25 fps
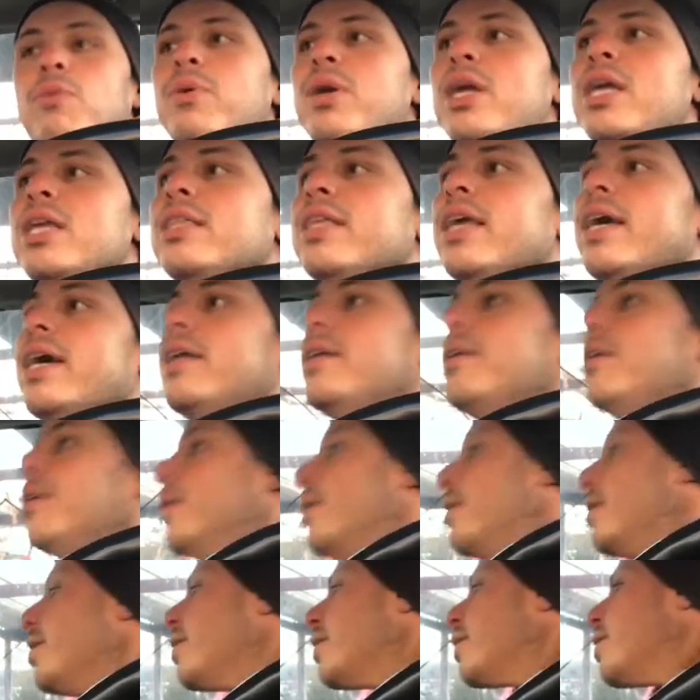we did,
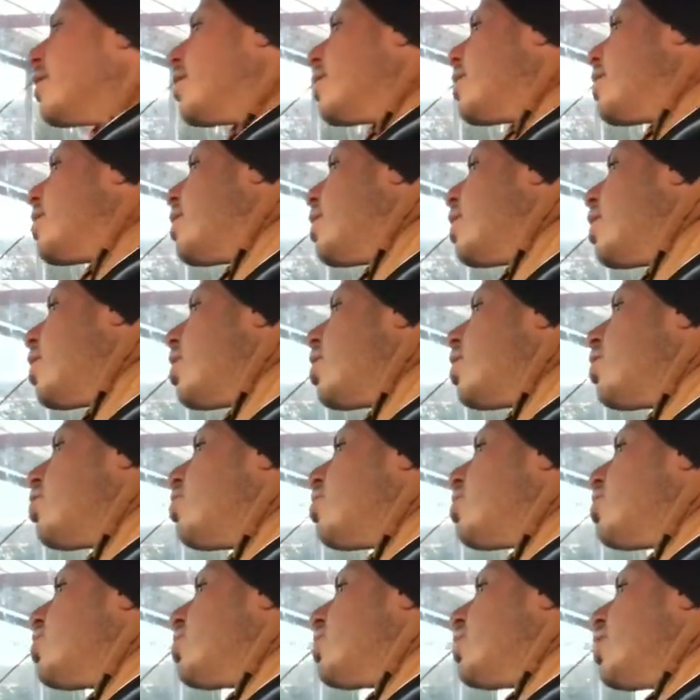
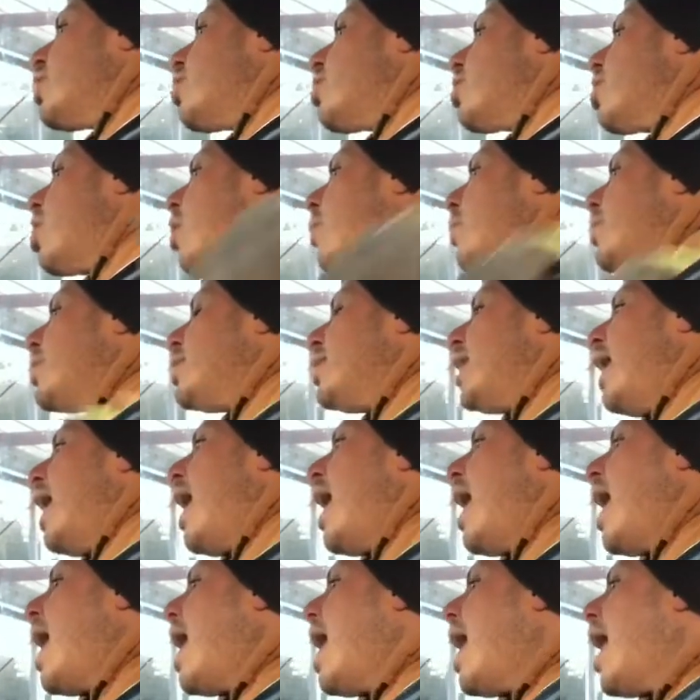you're still going to
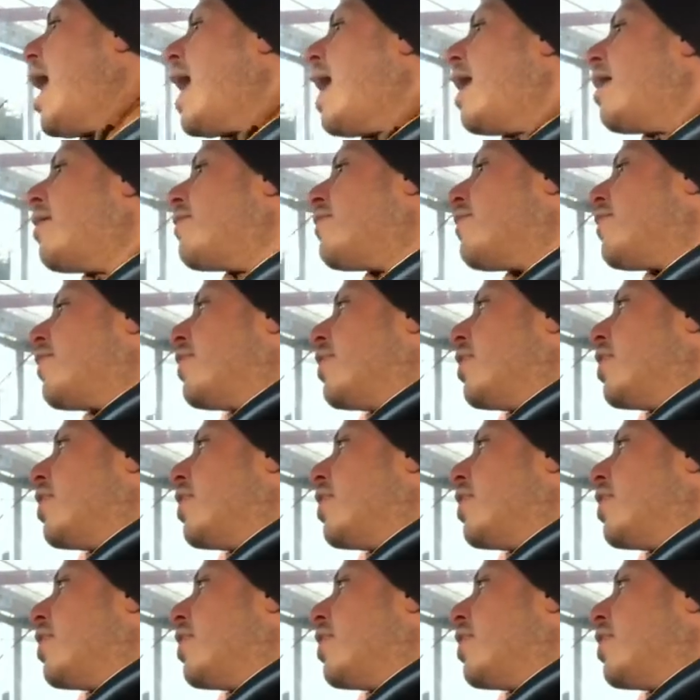have